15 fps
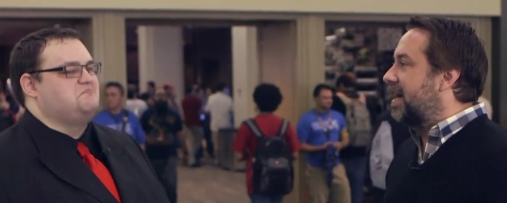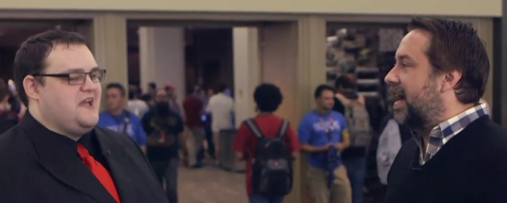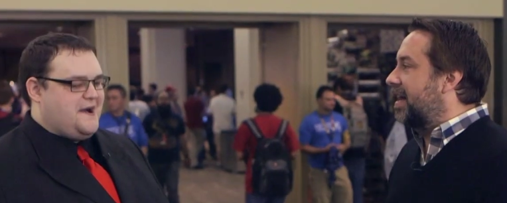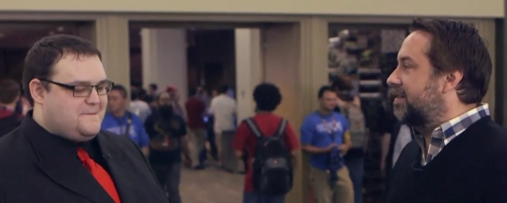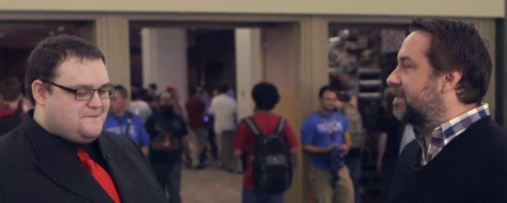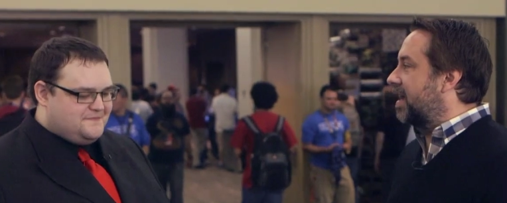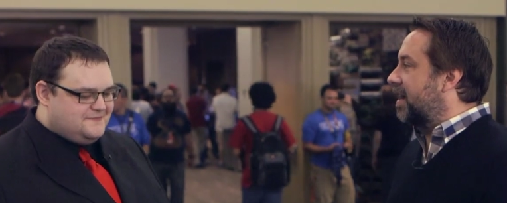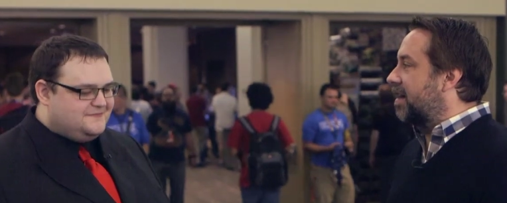Speaker 1: I
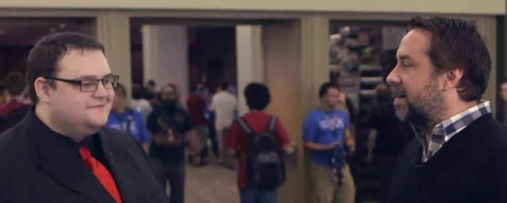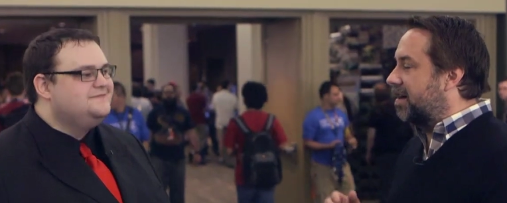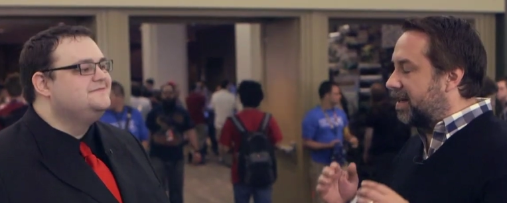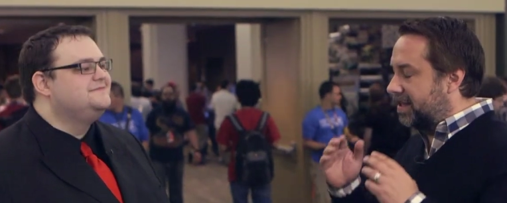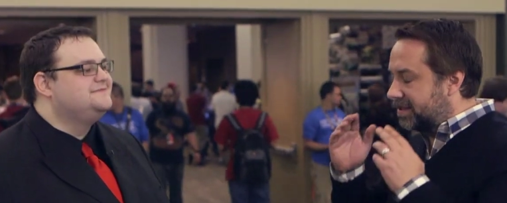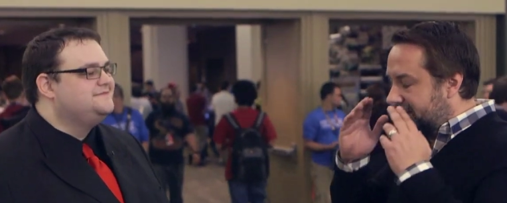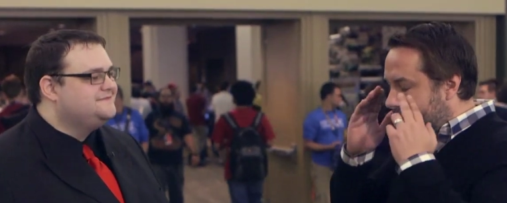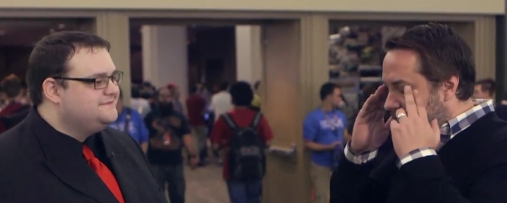was like, all
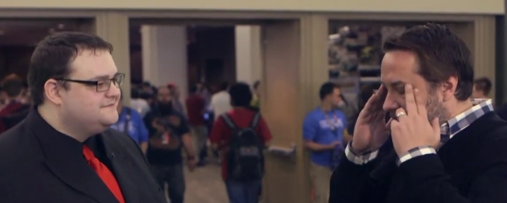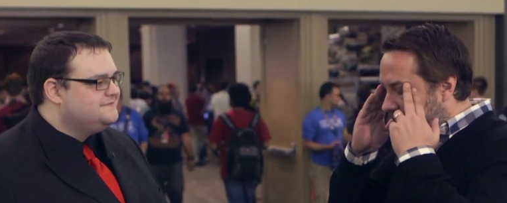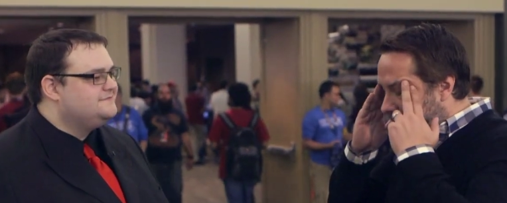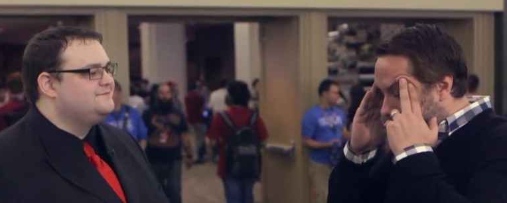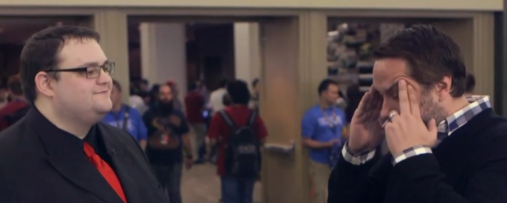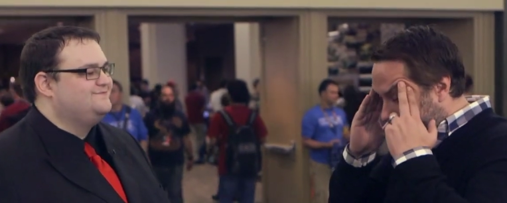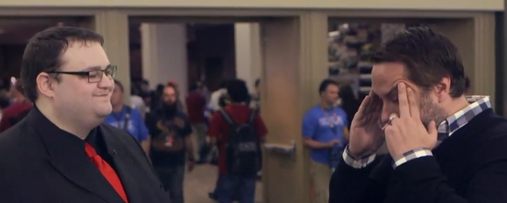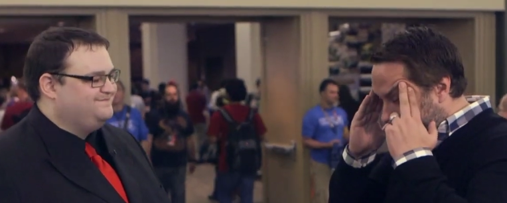right, this game's going
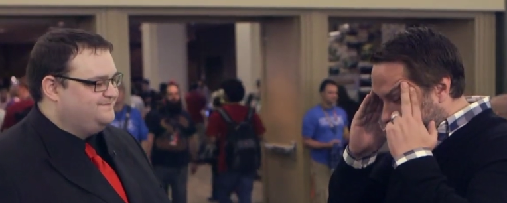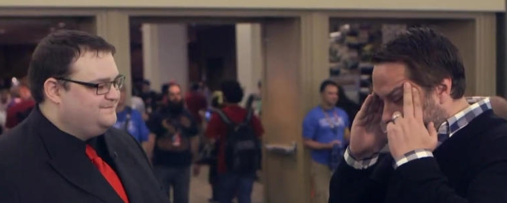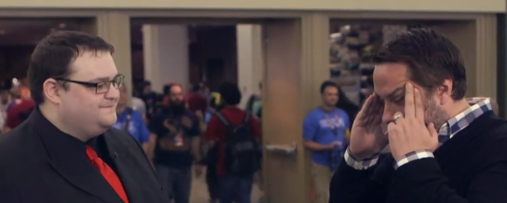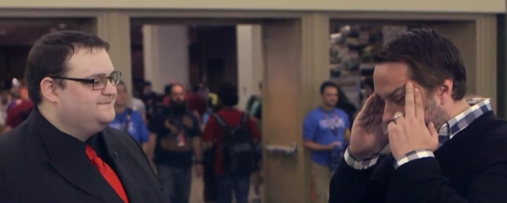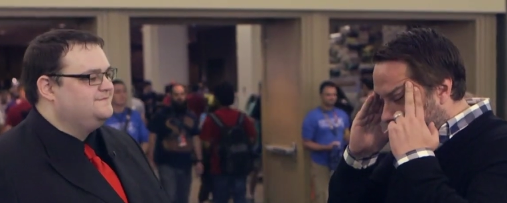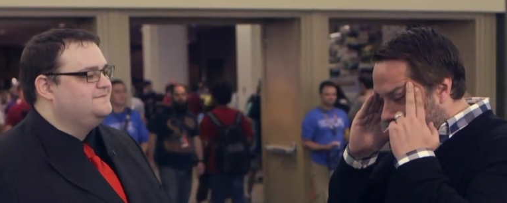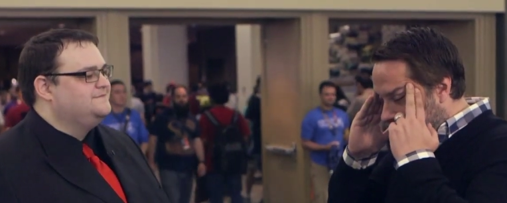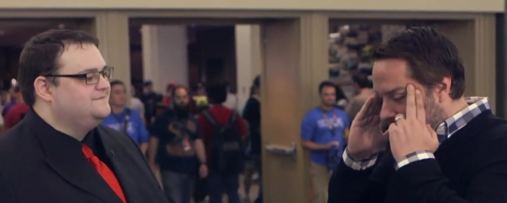to
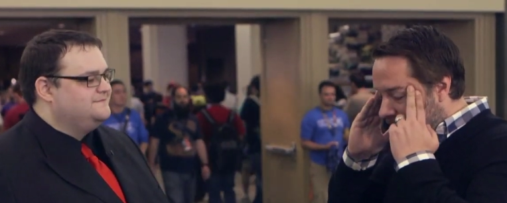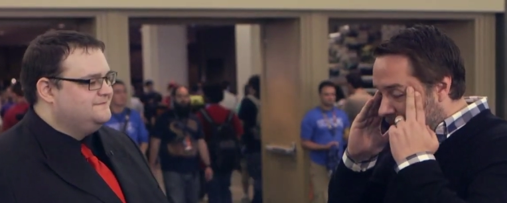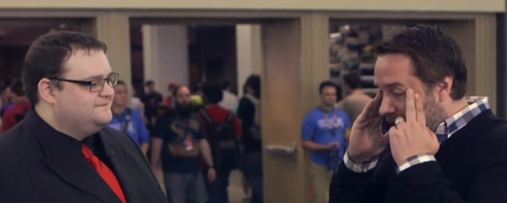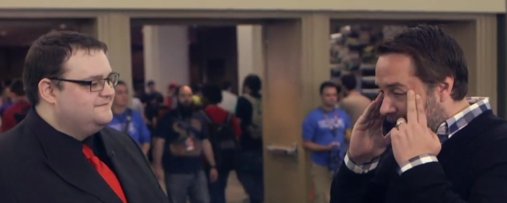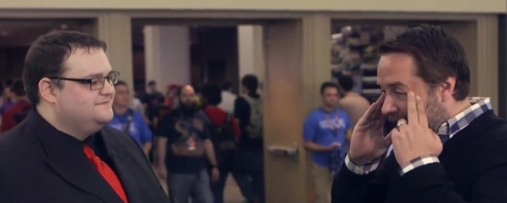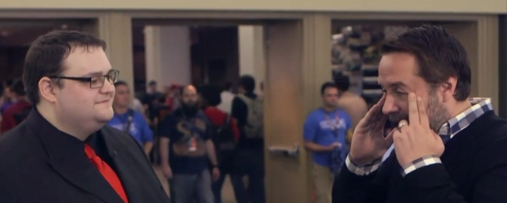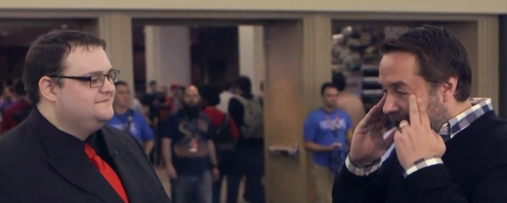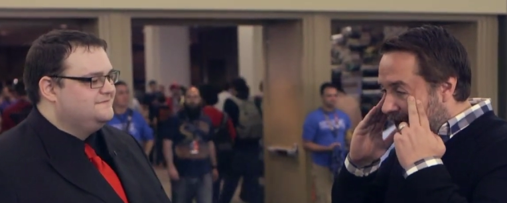kill.
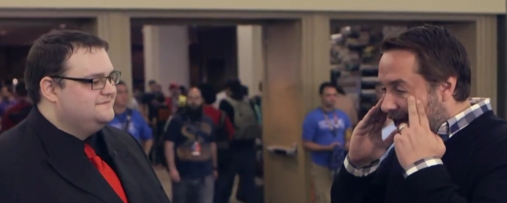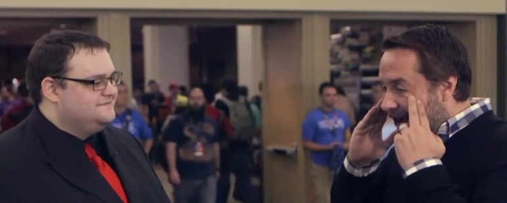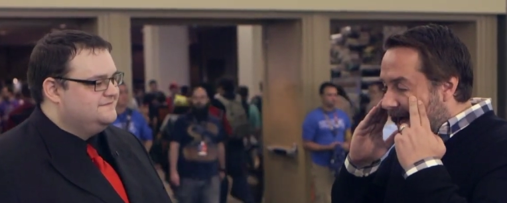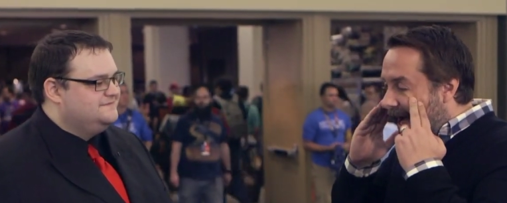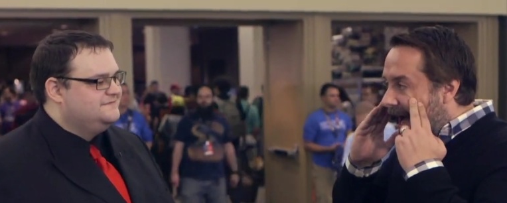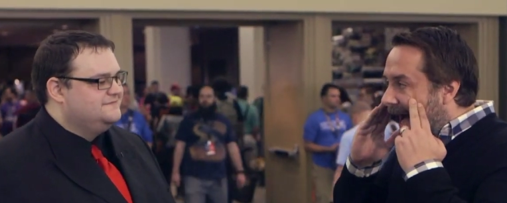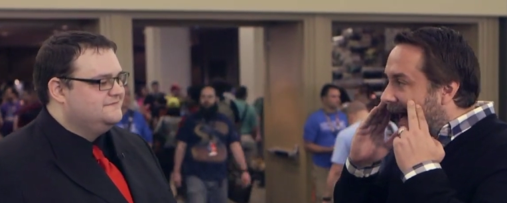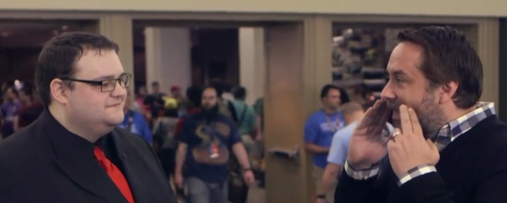
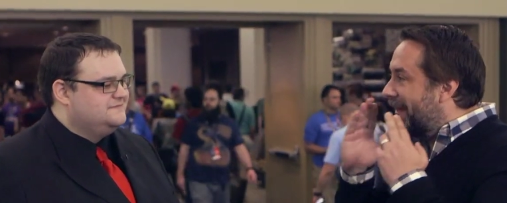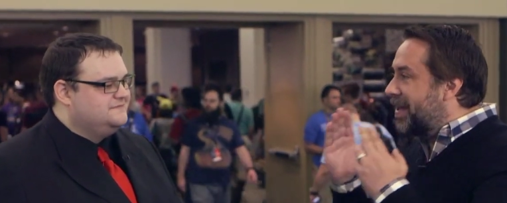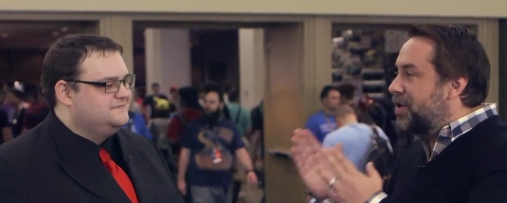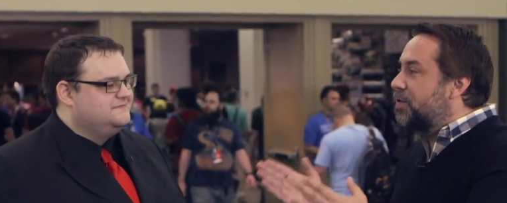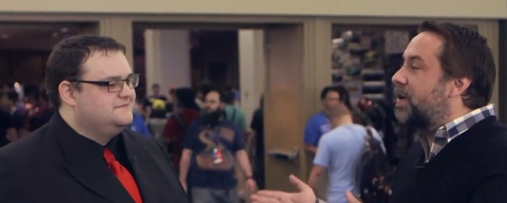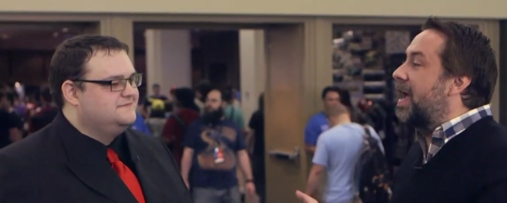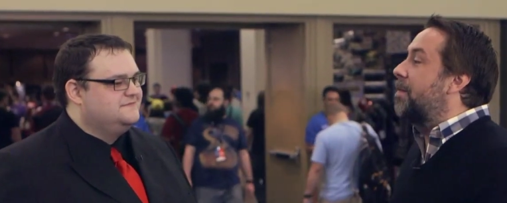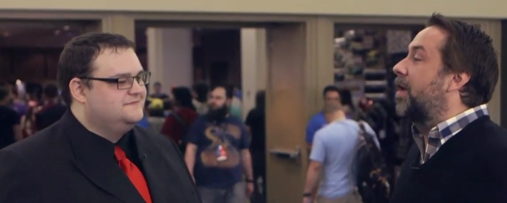And then
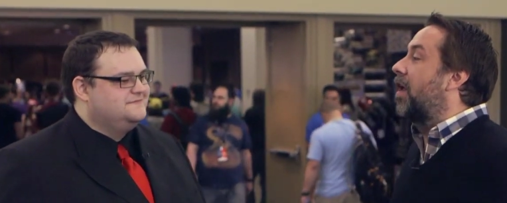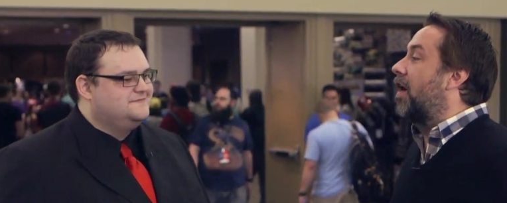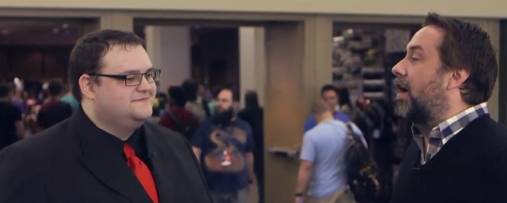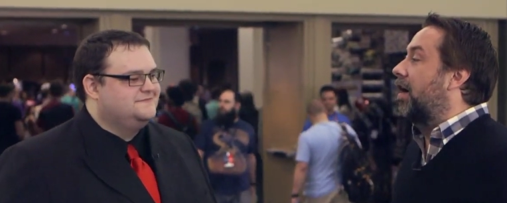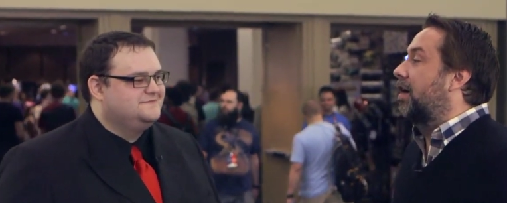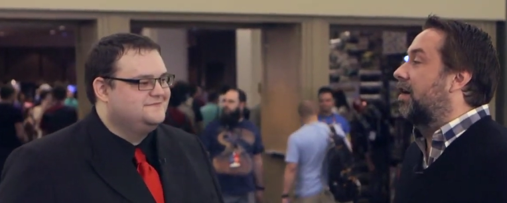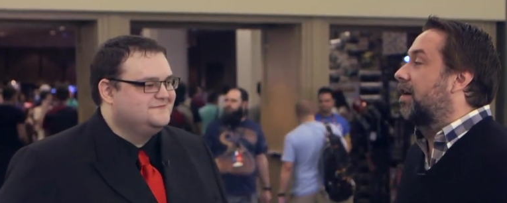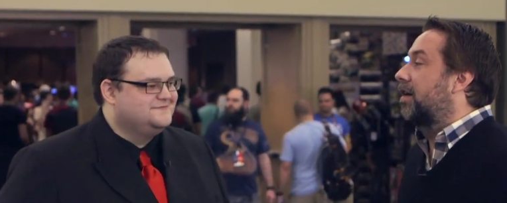you came along.